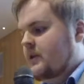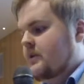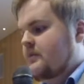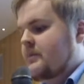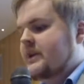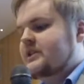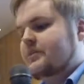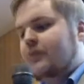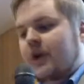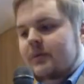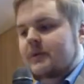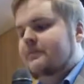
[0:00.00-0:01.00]
makes the
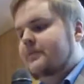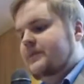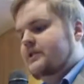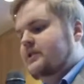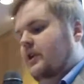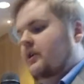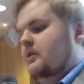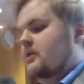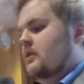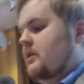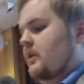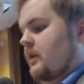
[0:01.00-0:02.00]
problem. So
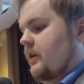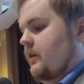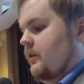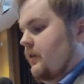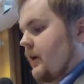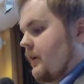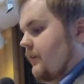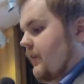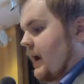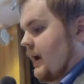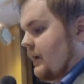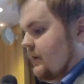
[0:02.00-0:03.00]
you kind of
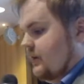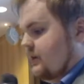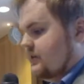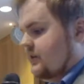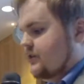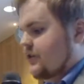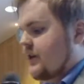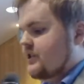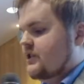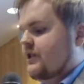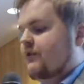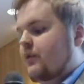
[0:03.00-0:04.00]
had a
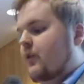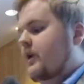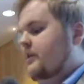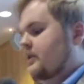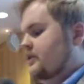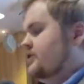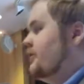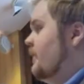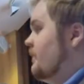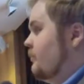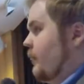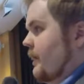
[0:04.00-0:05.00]
situation, if you want a
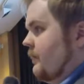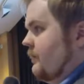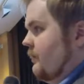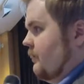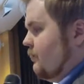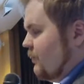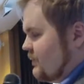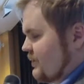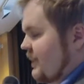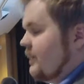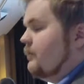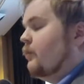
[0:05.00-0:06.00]
shared write
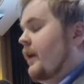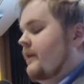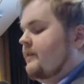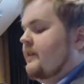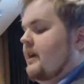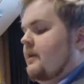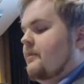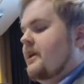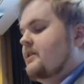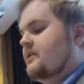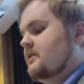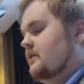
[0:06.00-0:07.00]

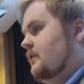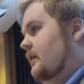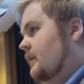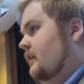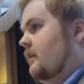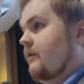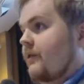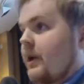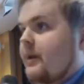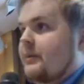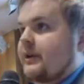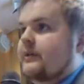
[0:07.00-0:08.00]
database in an
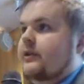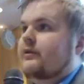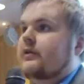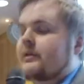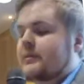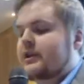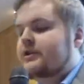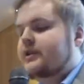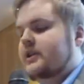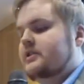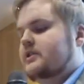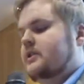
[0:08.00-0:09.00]
environment of limited
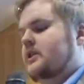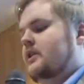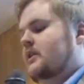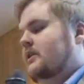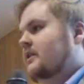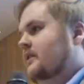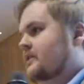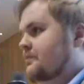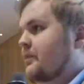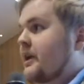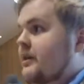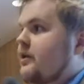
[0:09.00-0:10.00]
trust, there's
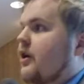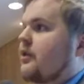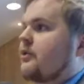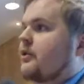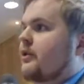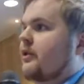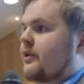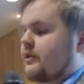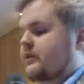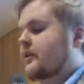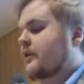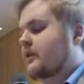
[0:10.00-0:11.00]
been no good
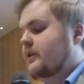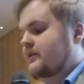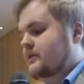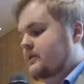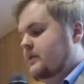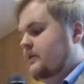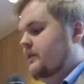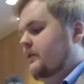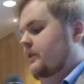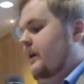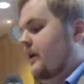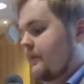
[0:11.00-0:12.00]
alternatives
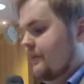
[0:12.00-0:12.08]
until now.